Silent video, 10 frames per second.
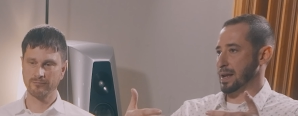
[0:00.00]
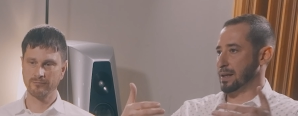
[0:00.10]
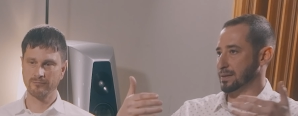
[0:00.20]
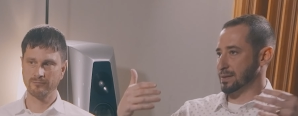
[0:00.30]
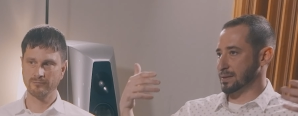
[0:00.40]

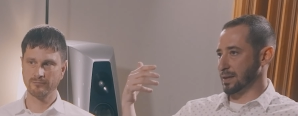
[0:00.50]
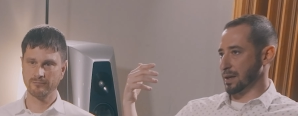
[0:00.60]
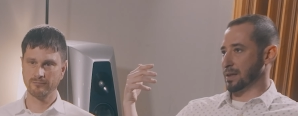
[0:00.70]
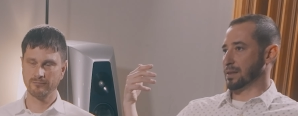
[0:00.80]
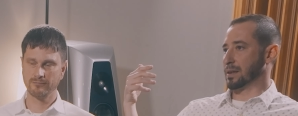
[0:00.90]
Speaker 1: hits
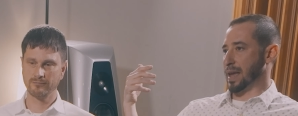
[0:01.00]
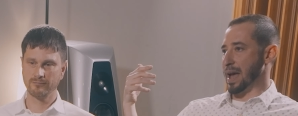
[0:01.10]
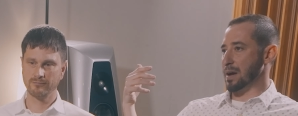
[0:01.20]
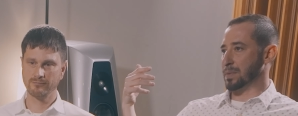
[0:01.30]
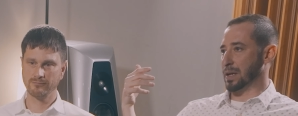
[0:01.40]
the
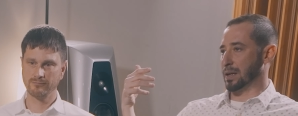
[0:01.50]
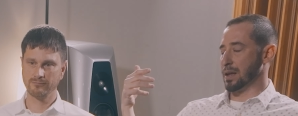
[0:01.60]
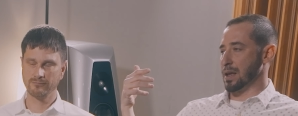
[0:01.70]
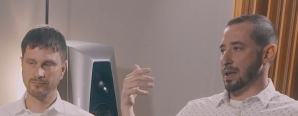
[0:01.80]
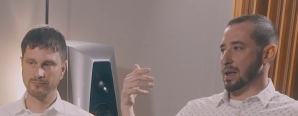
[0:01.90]

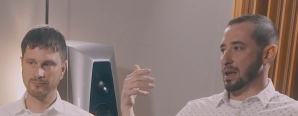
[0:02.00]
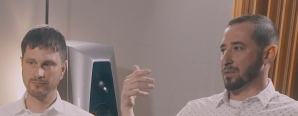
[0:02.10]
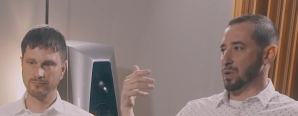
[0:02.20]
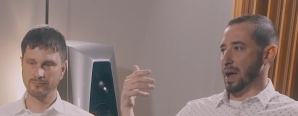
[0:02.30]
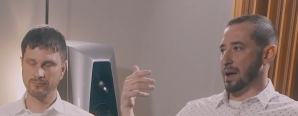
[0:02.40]
cabinet, if you